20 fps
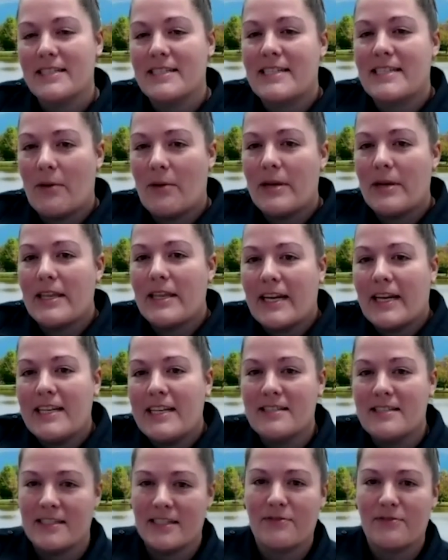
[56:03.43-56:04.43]
to tell me that he
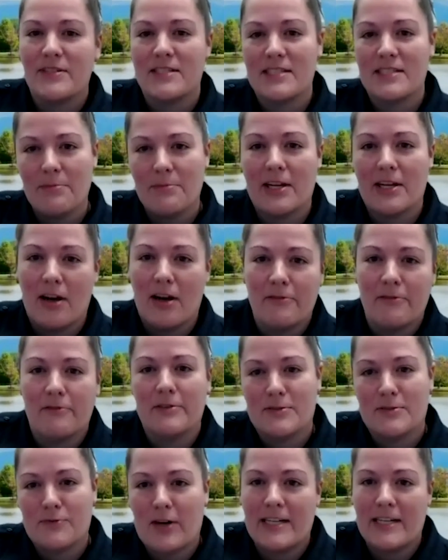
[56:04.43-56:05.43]
sniffed something off of
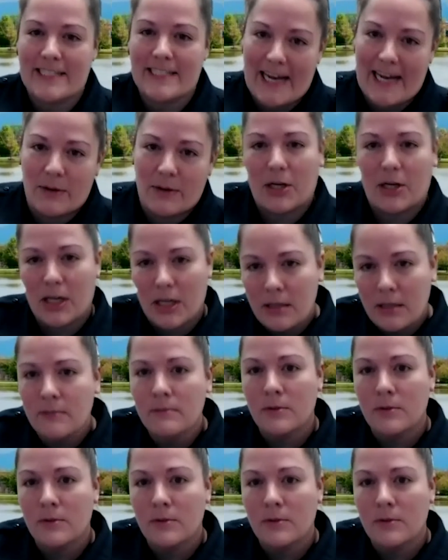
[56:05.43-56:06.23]
his friend's counter,